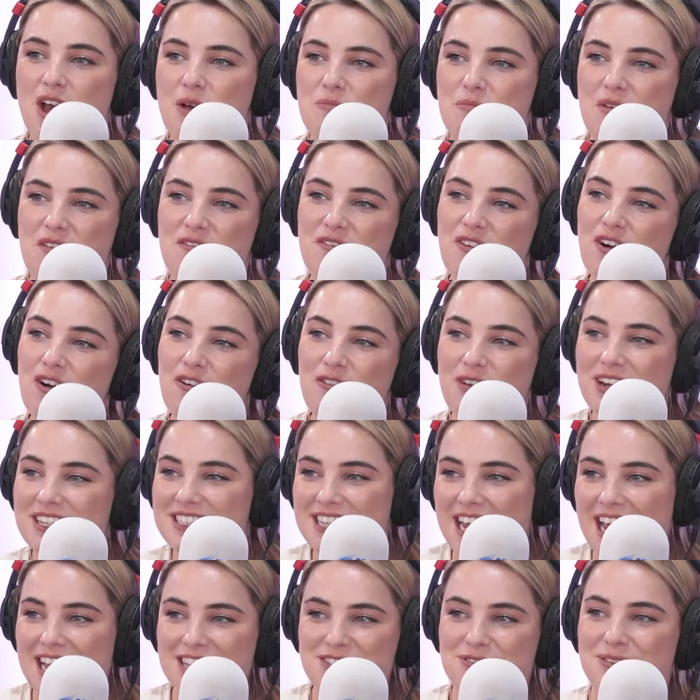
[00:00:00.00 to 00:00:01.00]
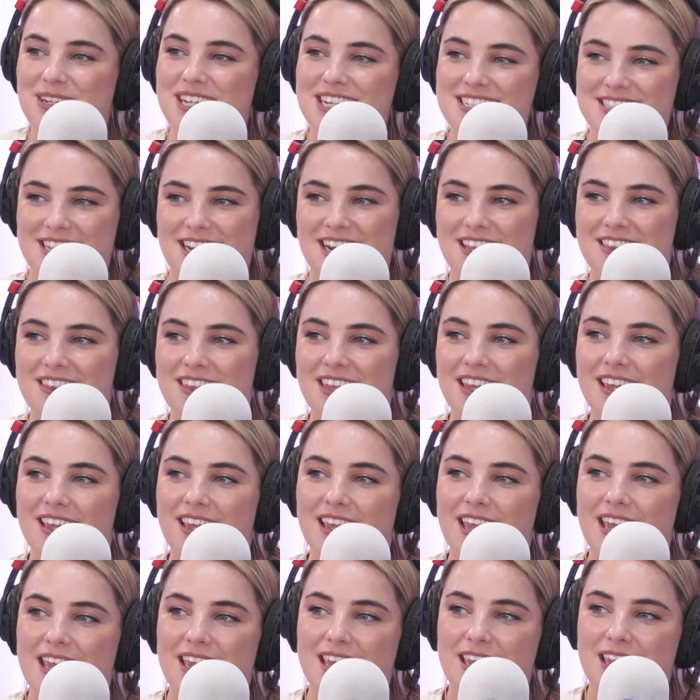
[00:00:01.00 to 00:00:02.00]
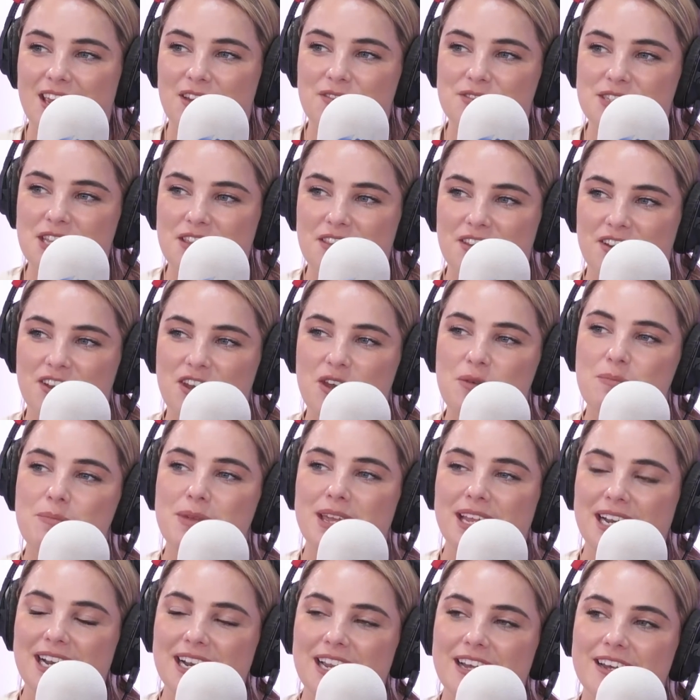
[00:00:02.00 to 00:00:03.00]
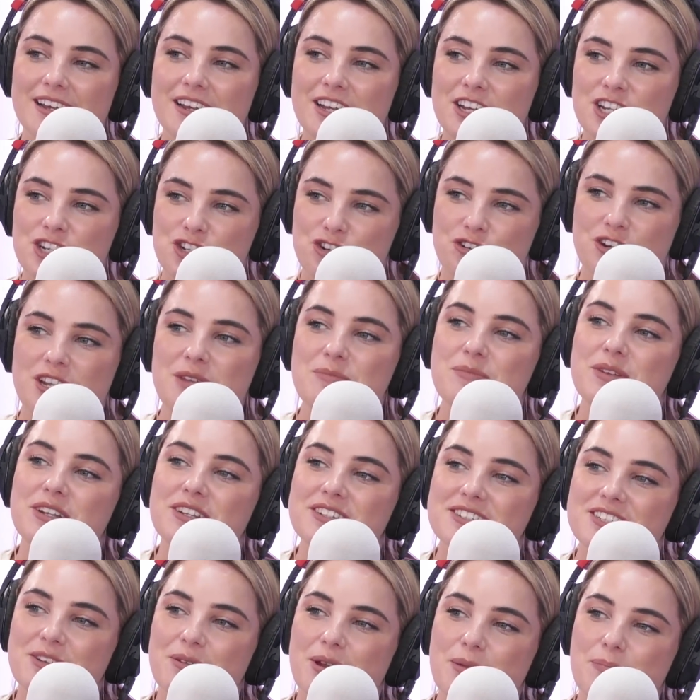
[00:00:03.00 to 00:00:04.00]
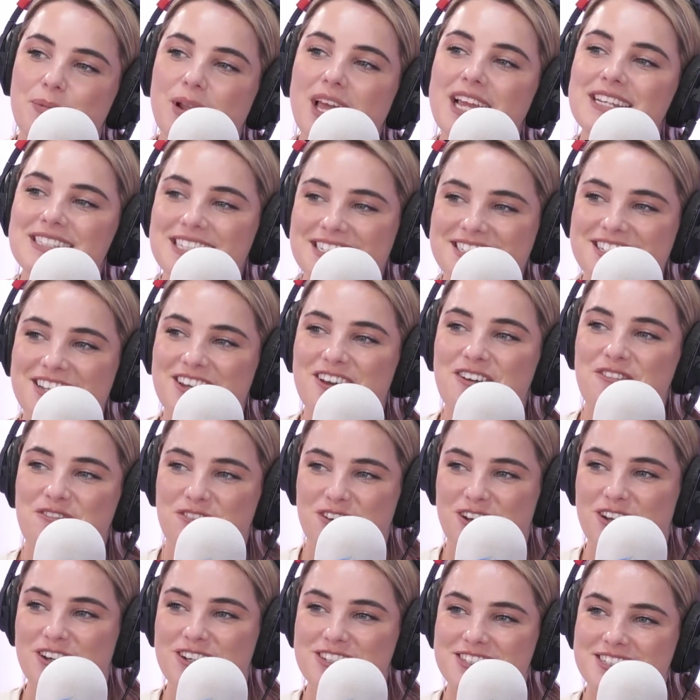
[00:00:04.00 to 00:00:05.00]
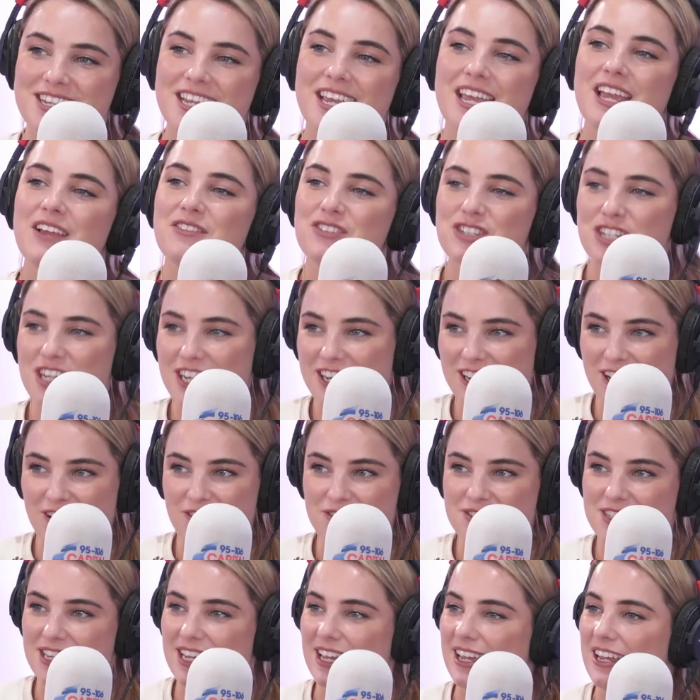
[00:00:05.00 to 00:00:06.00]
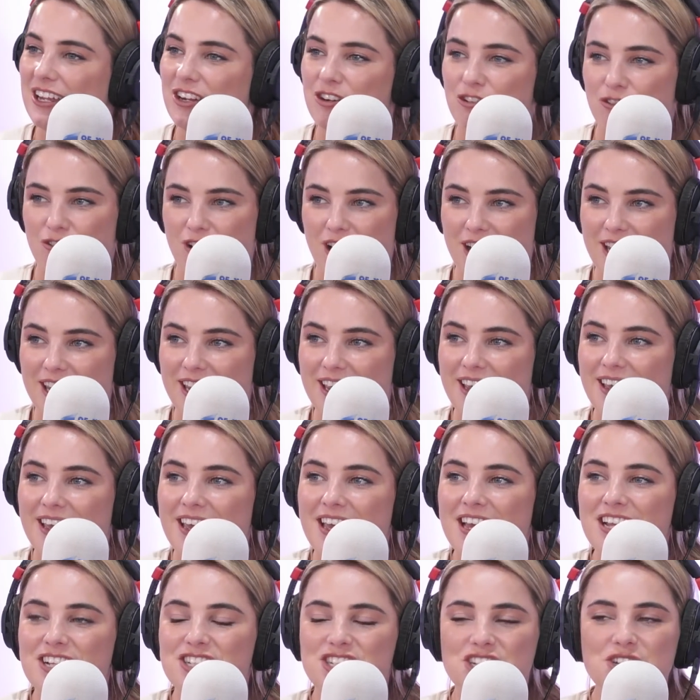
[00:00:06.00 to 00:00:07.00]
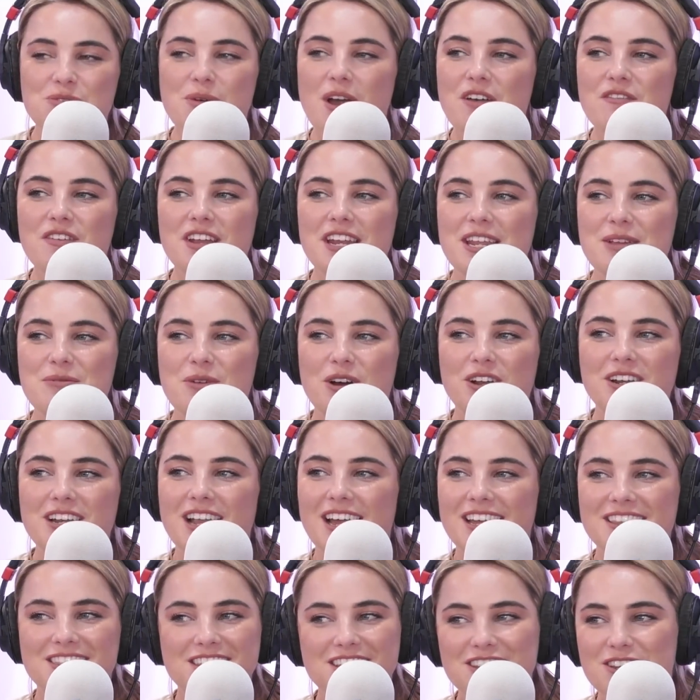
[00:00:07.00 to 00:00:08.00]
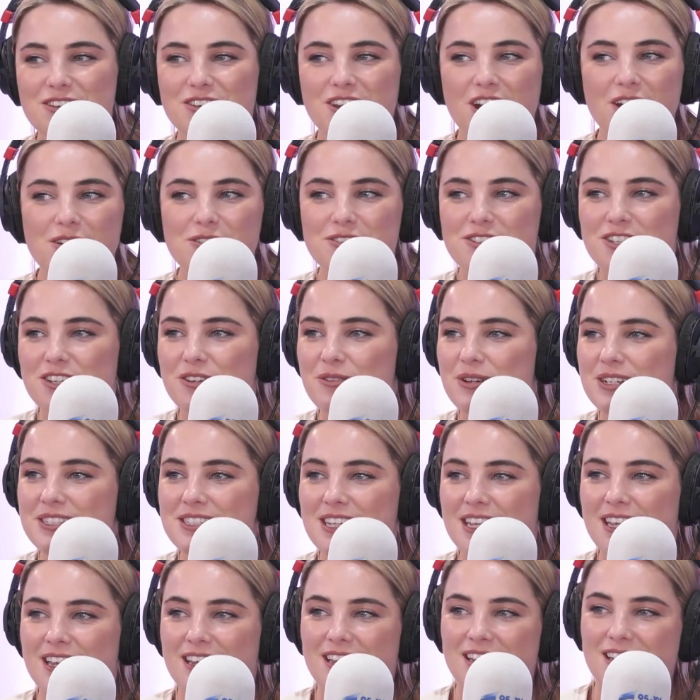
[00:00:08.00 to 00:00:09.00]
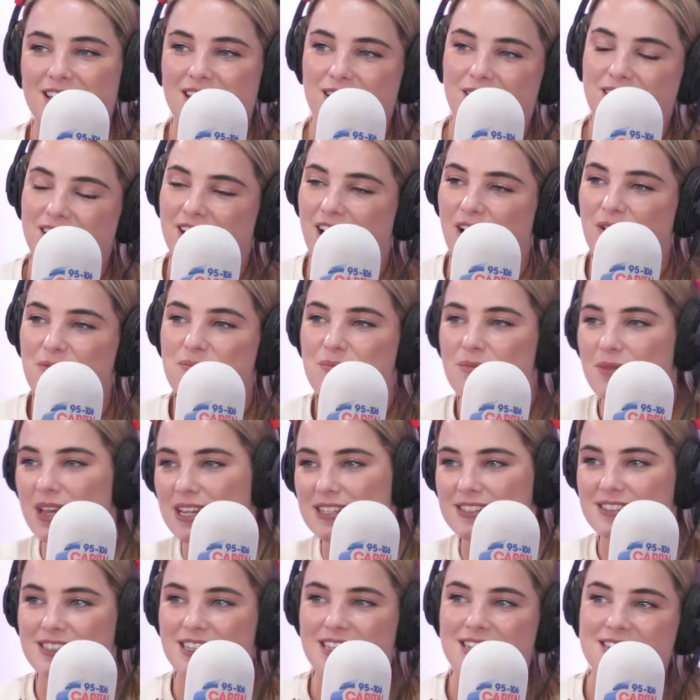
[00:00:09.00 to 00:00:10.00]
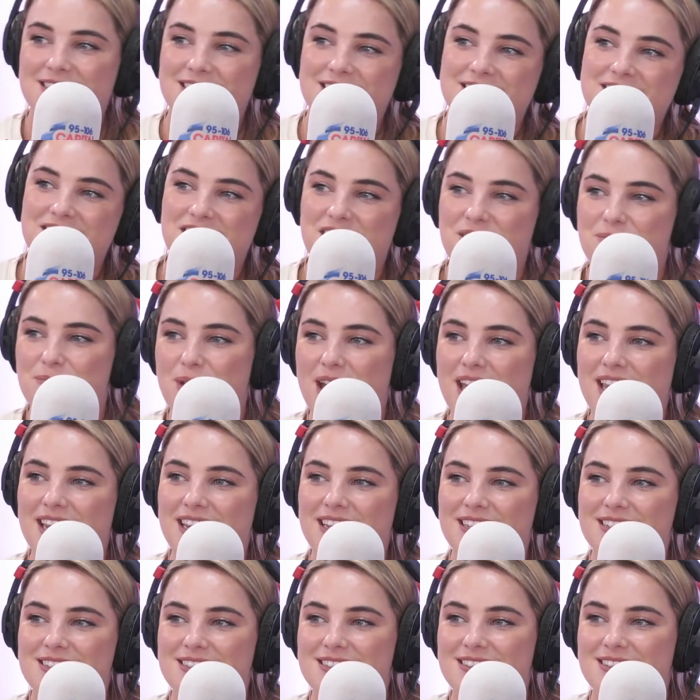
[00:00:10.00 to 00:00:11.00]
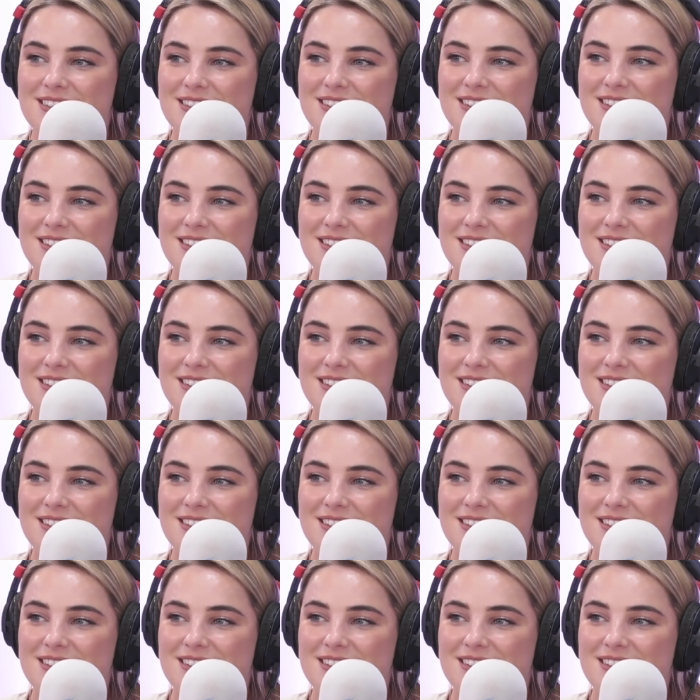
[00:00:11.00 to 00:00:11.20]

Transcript: before he dares release anything, he gives it the Camila treatment. So he plays it to her first. If she loves it, great. Do you have anyone like that you go to? Is it, missus? Is it your mates?